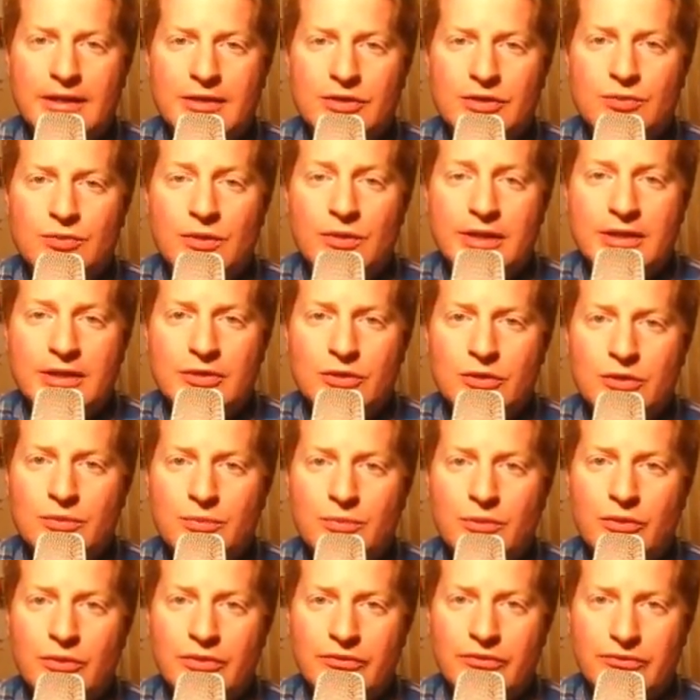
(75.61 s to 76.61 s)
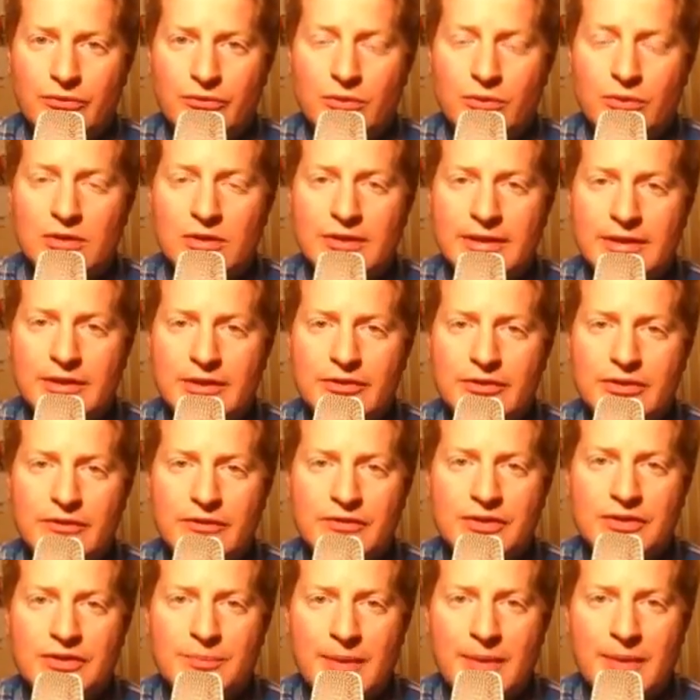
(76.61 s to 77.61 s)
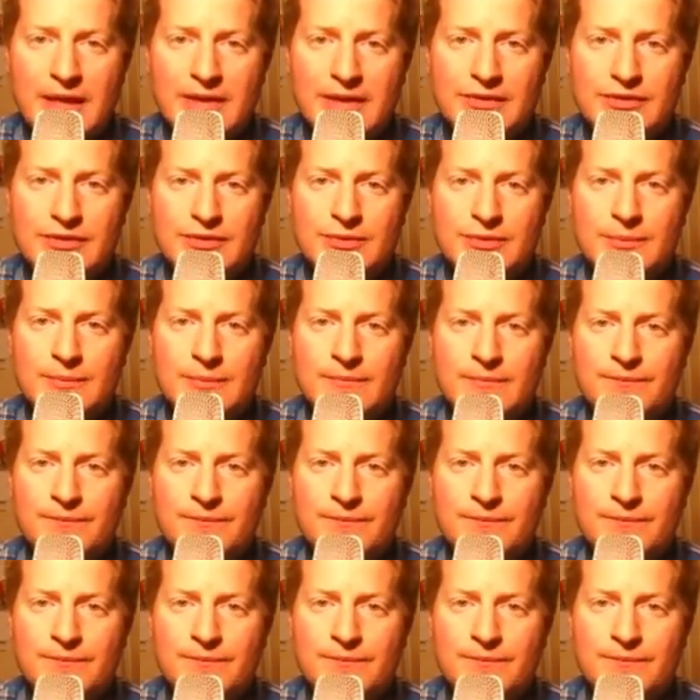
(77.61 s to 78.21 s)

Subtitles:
22.4 liters of space.